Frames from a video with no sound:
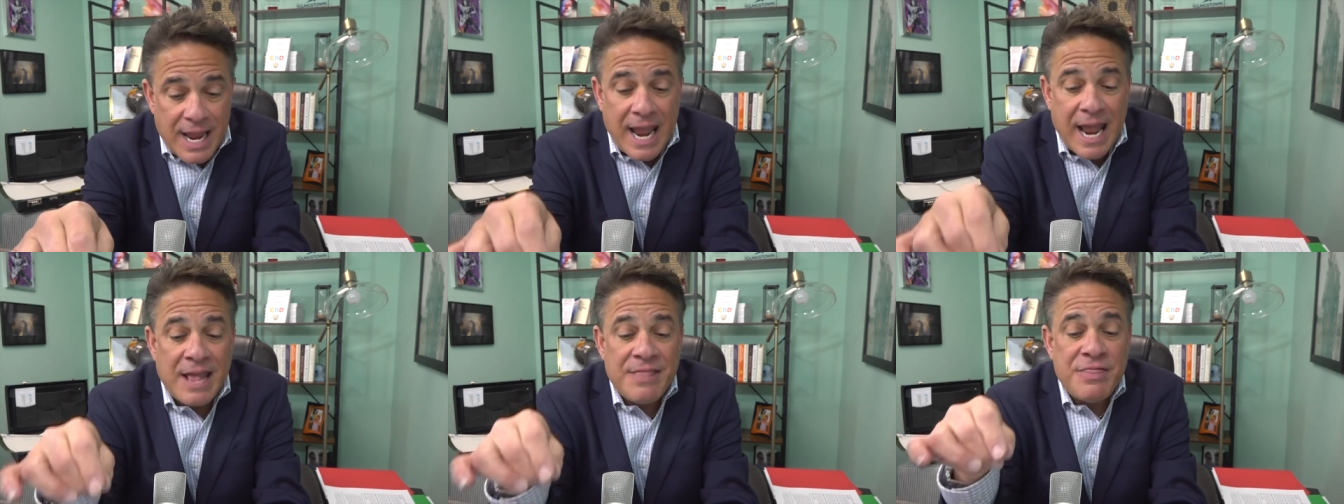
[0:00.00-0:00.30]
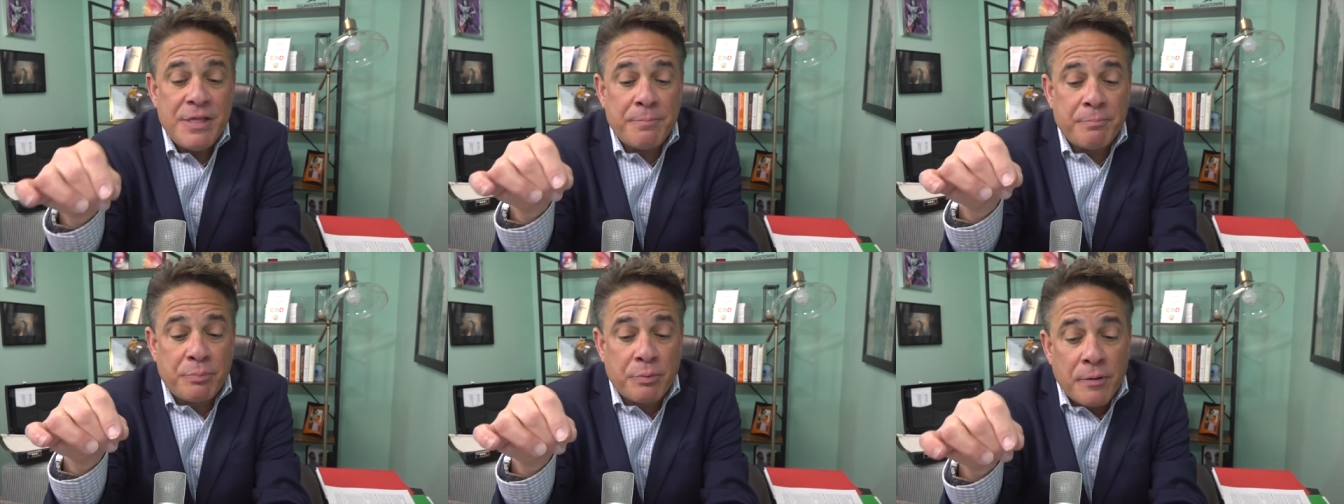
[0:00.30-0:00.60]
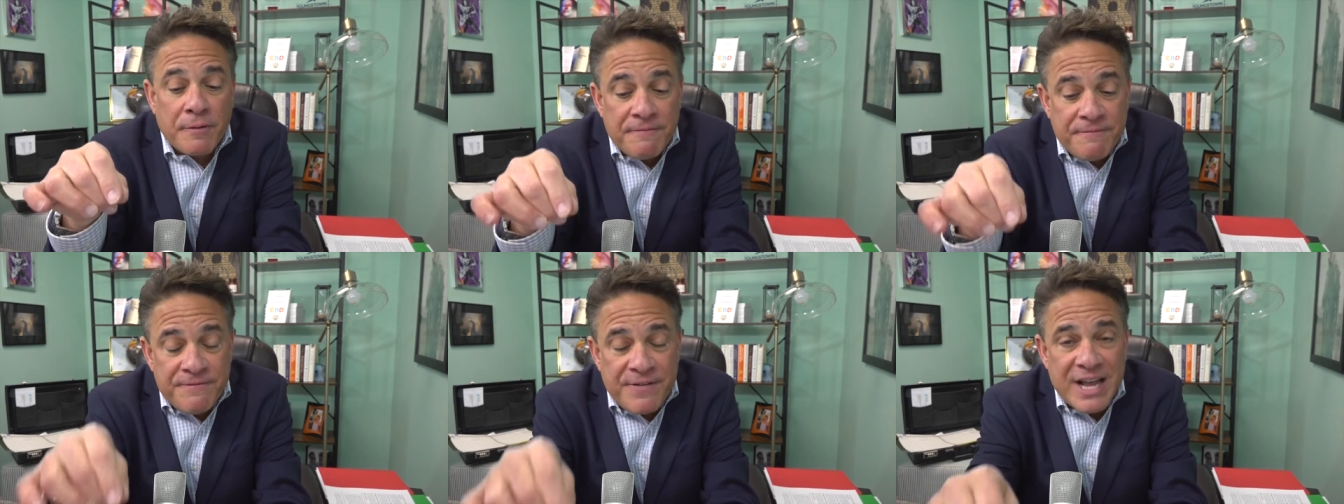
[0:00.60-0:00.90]
and the
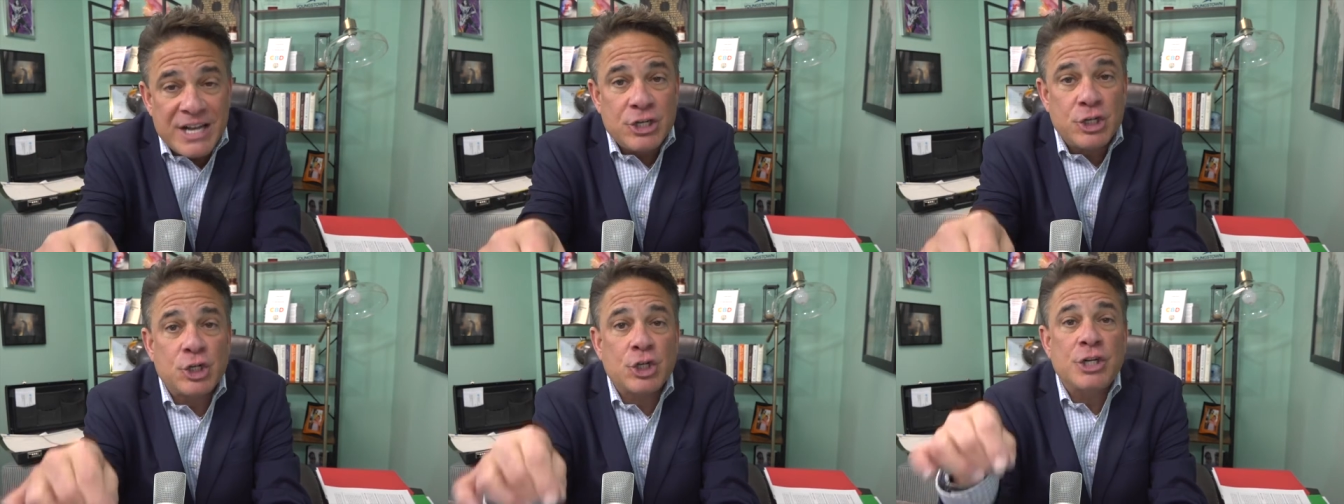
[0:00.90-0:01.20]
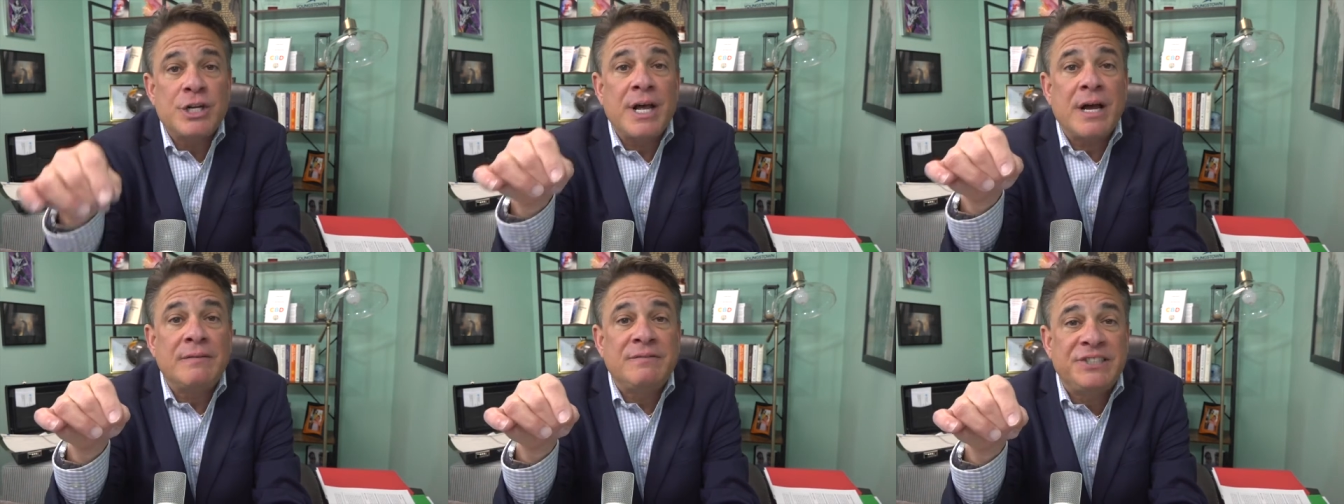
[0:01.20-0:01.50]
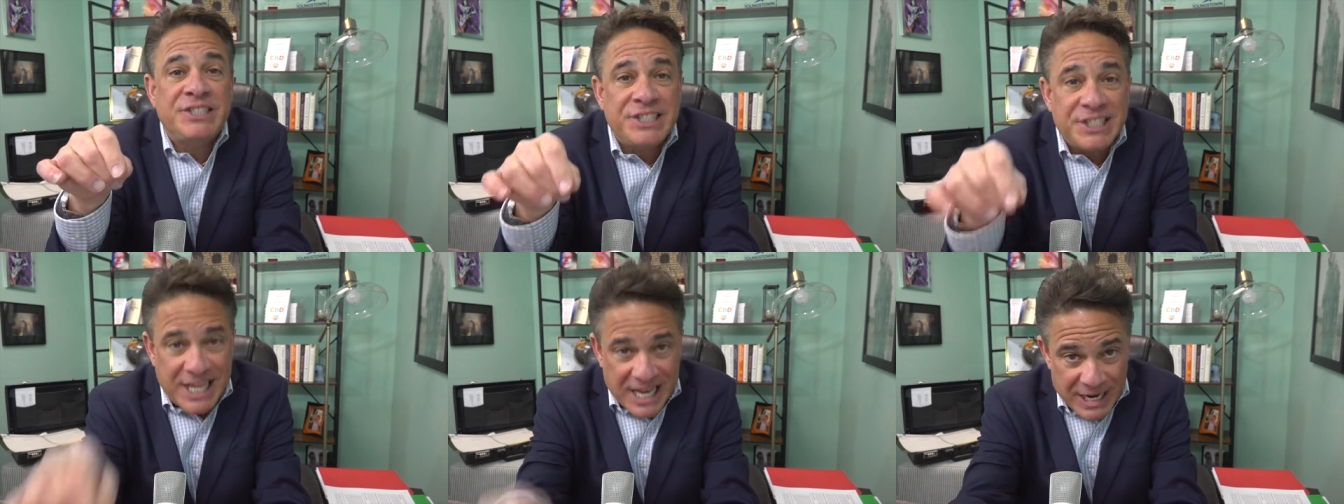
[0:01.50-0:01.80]
prevention of
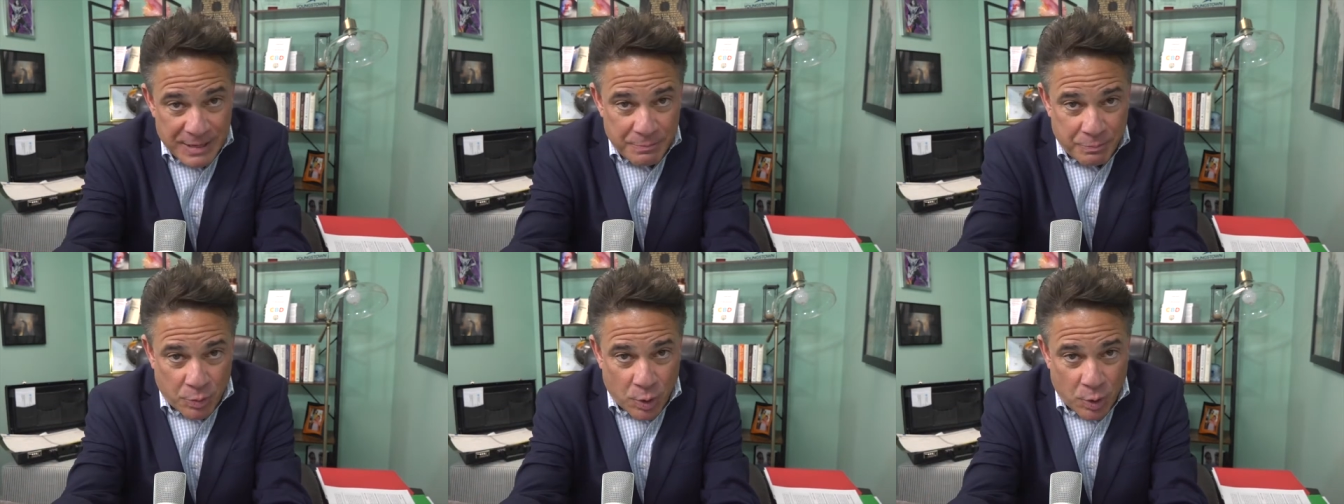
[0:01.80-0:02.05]
skin